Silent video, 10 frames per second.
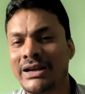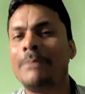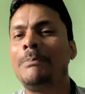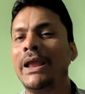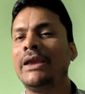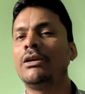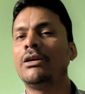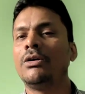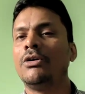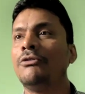Kipling
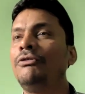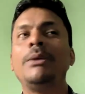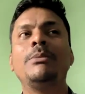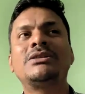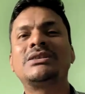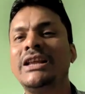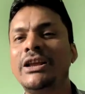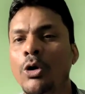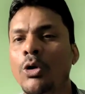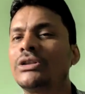famously
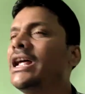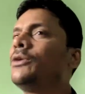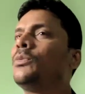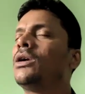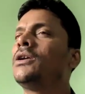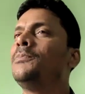wrote that what?